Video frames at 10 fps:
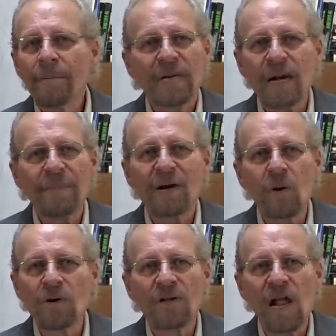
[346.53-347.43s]
But I'm not
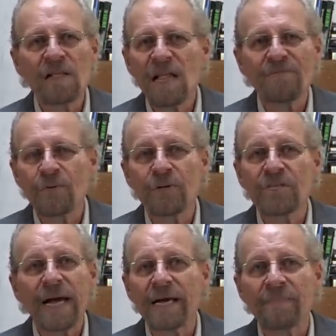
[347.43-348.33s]
holding on to that for a
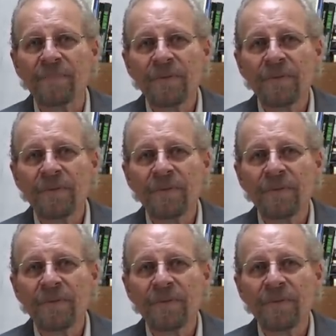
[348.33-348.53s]
second.